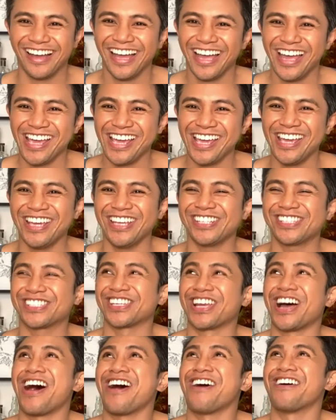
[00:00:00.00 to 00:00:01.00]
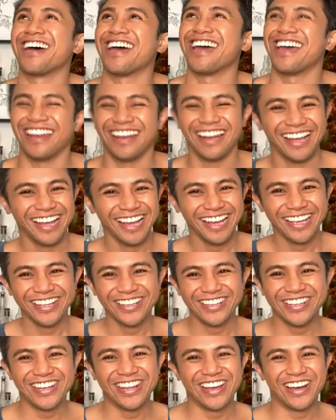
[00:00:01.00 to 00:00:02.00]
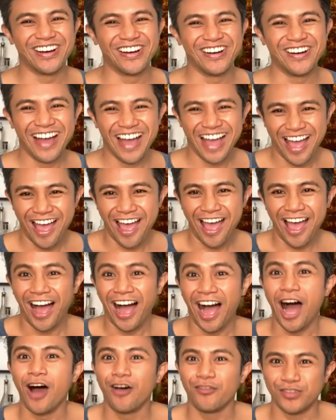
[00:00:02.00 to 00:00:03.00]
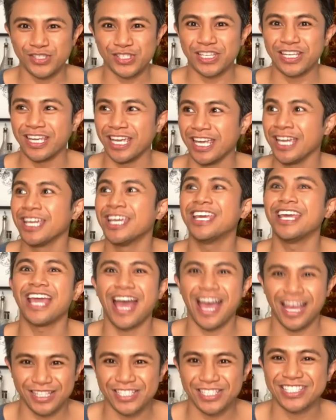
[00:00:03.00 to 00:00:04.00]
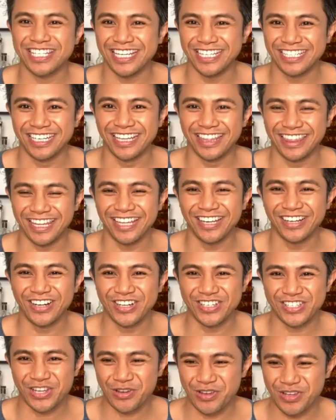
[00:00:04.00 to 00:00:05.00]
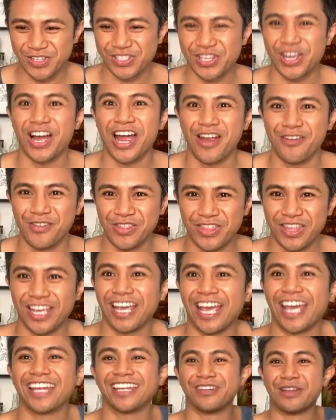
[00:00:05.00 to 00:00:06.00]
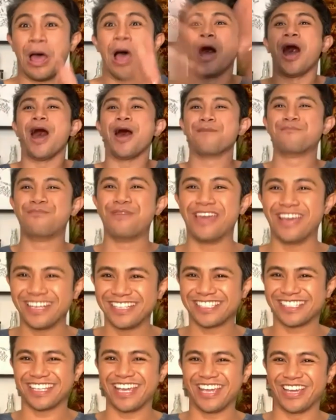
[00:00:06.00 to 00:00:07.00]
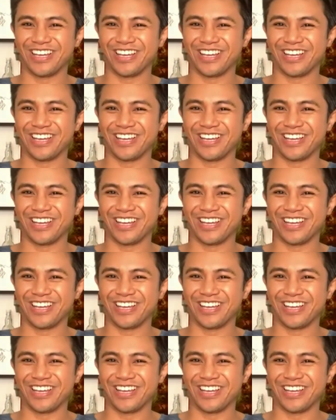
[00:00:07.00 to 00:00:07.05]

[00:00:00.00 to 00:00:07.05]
he saw it. Obviously he had to see it in the theater, so he saw everything in a big scale.